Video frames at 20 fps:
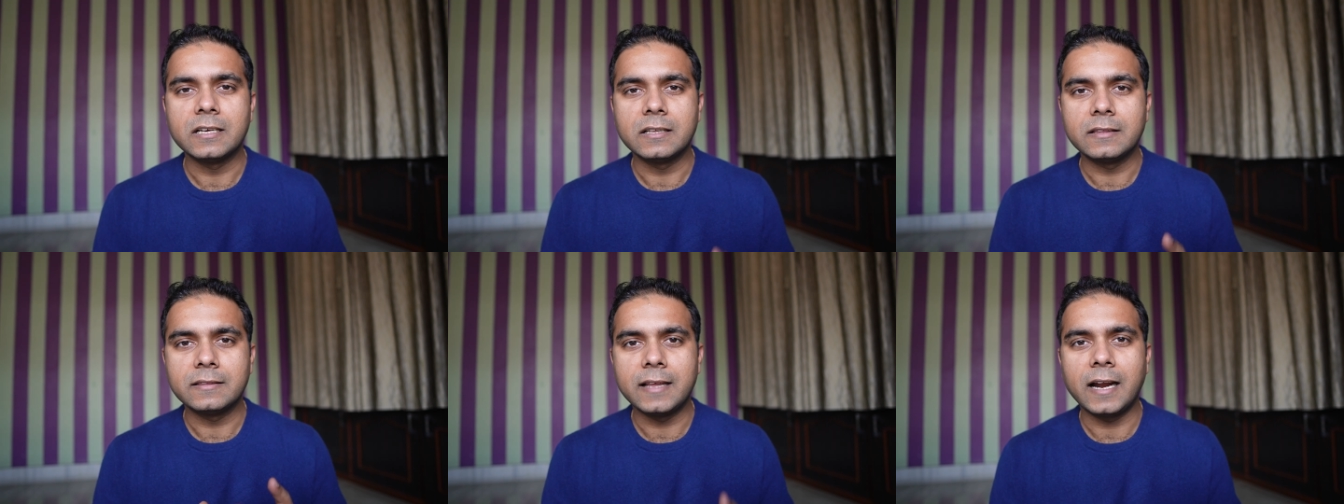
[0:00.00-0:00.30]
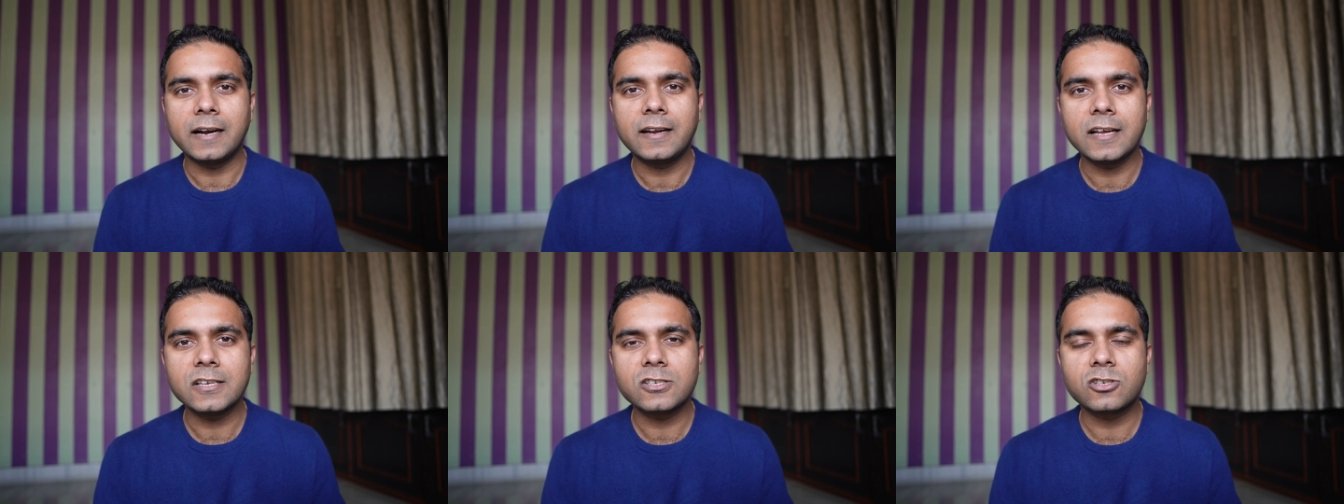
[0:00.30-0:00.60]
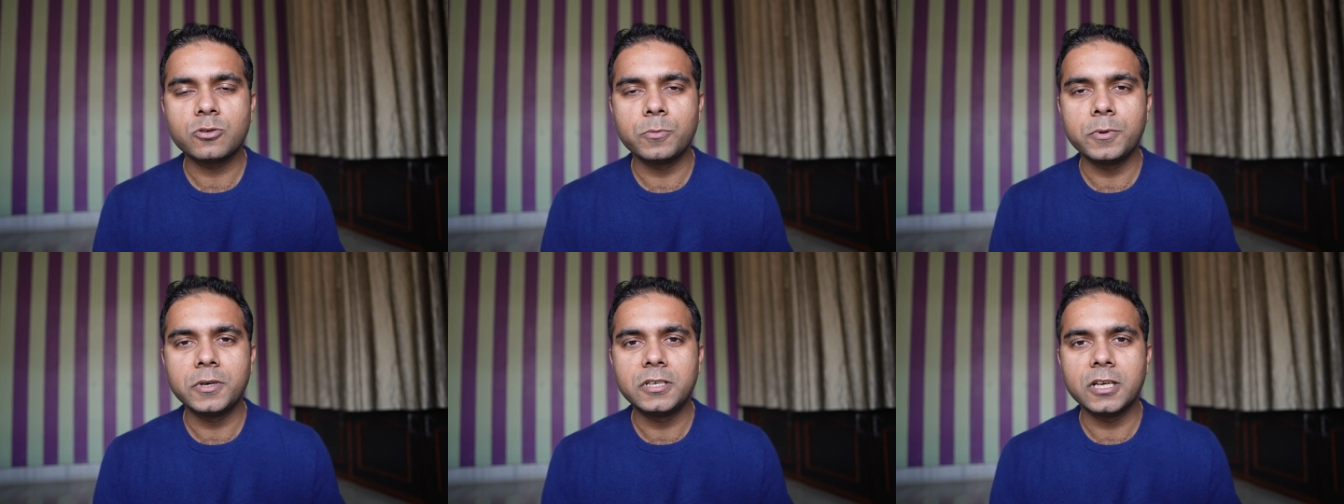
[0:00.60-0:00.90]
that has
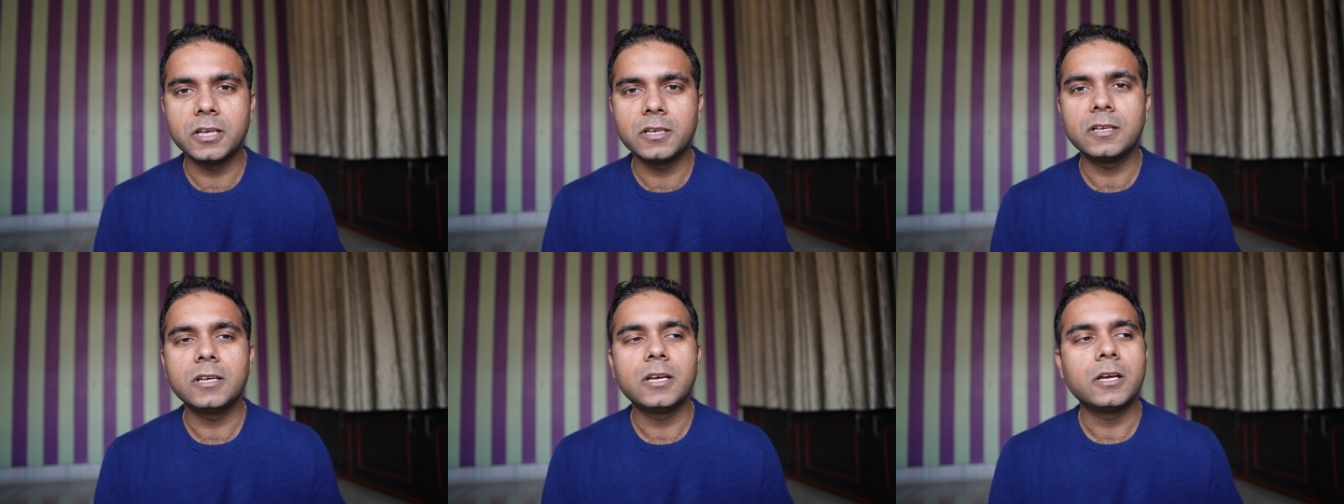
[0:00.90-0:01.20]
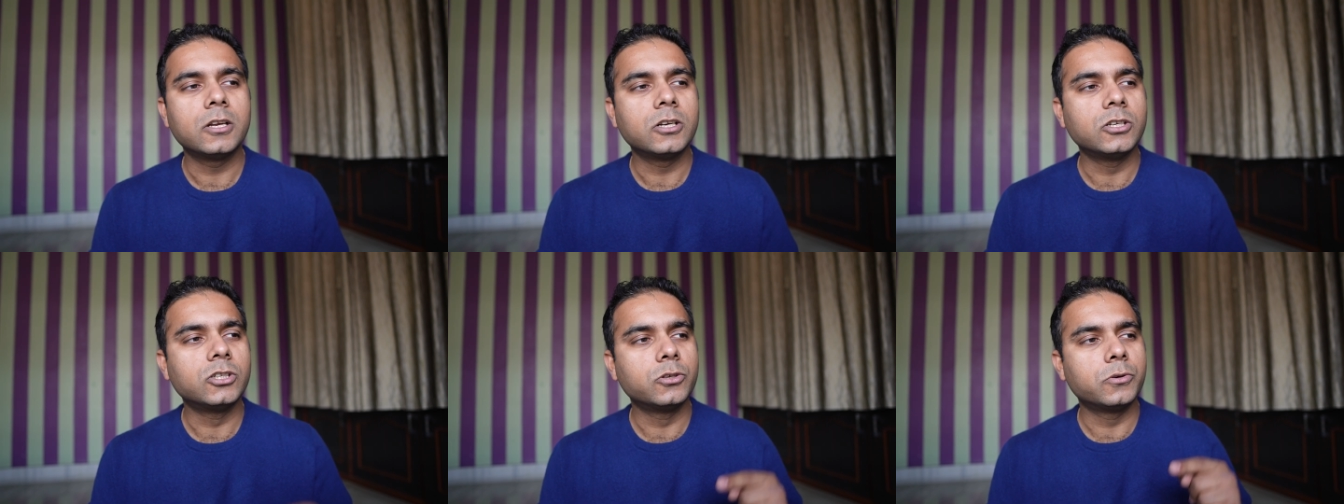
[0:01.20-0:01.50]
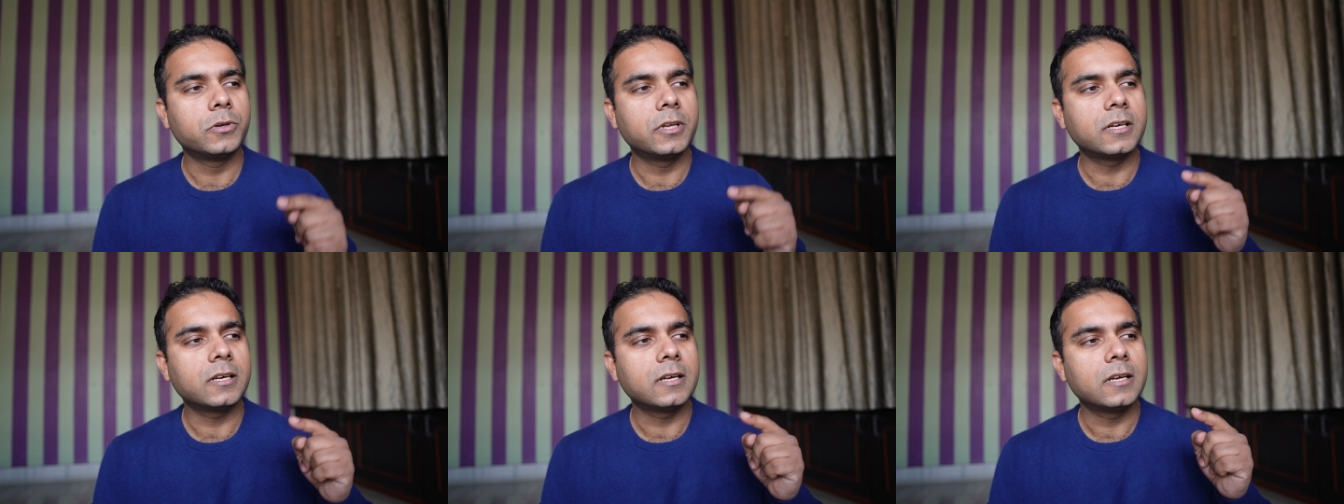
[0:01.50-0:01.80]
to be done
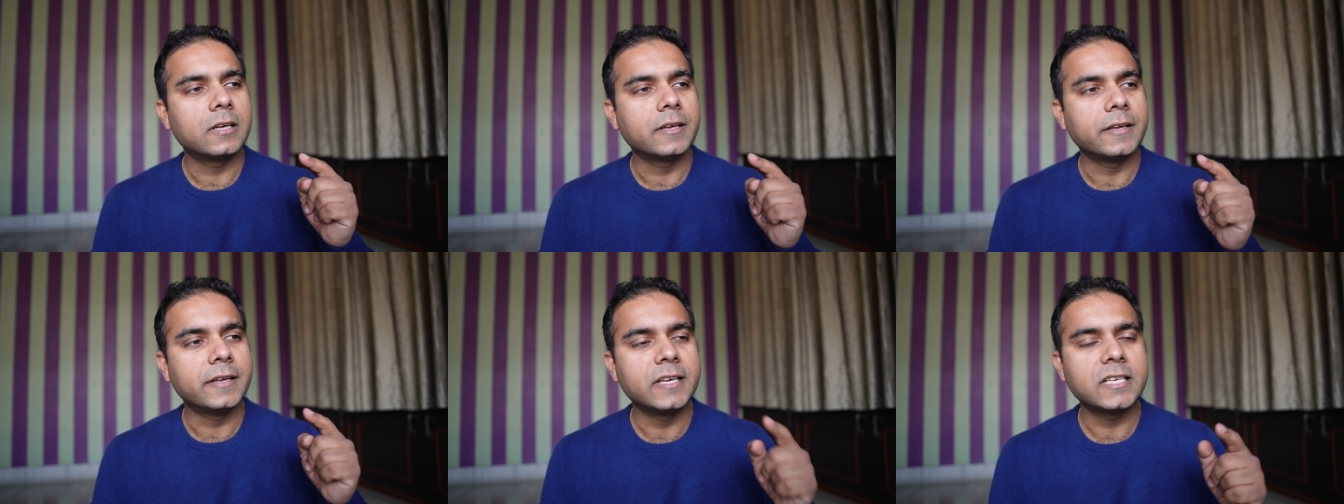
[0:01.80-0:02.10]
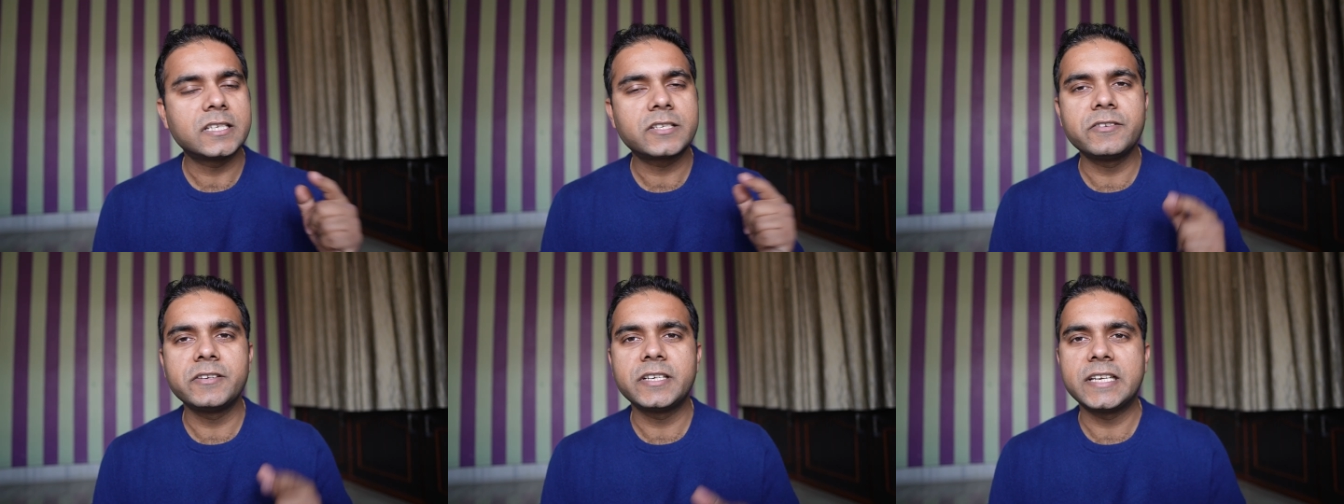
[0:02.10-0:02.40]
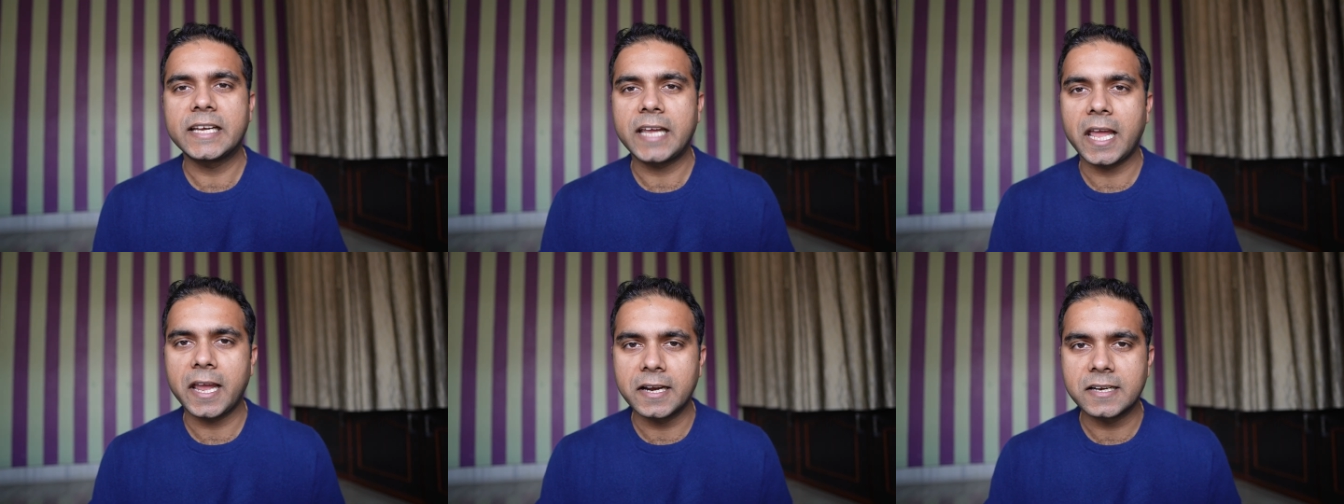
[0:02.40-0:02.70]
during history
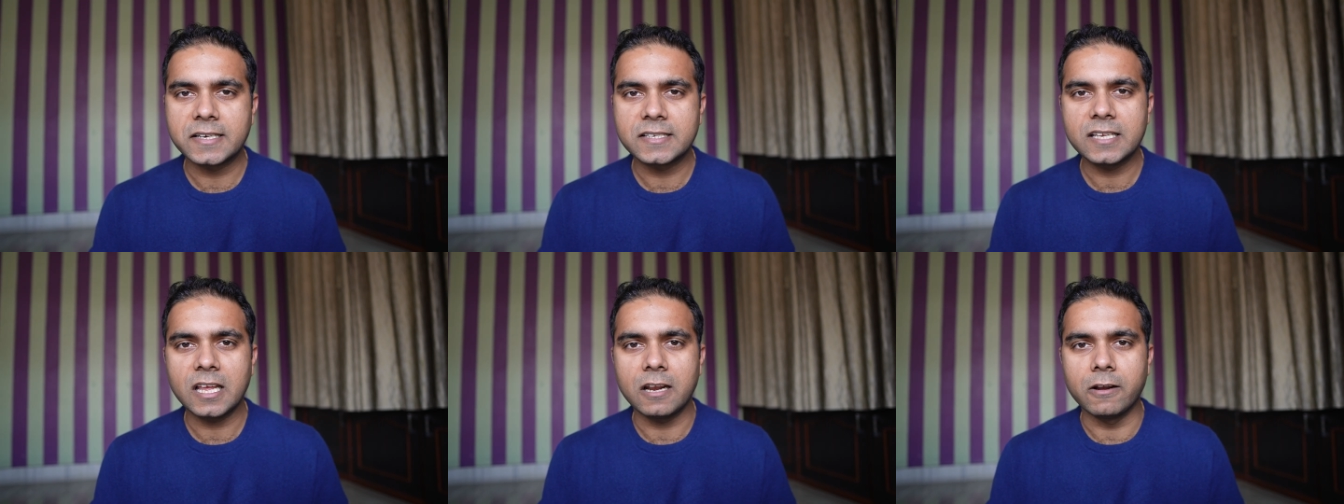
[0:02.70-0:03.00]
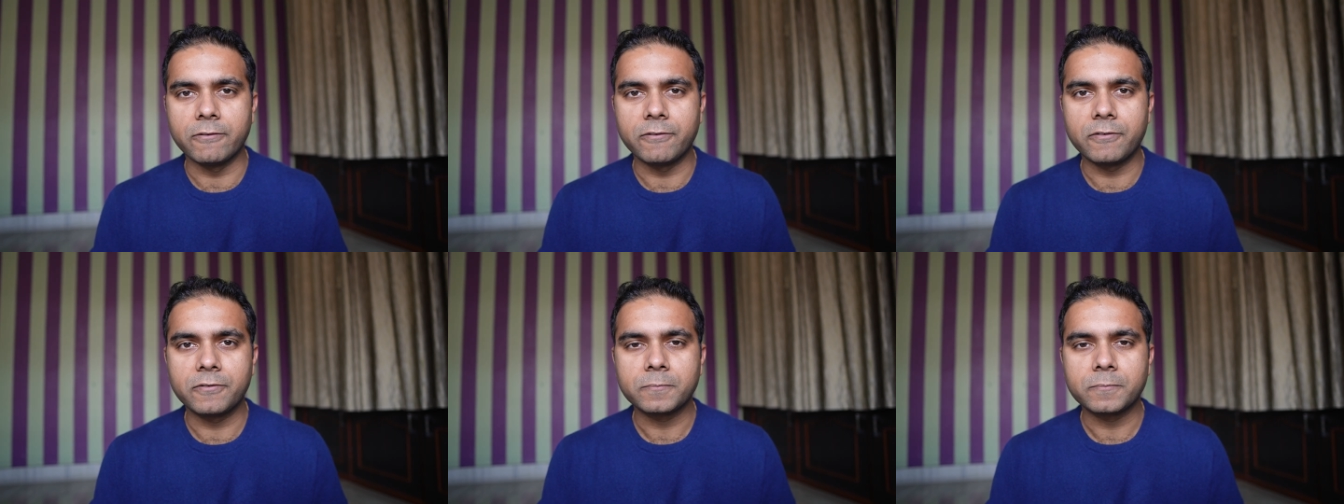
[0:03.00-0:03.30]
taking itself.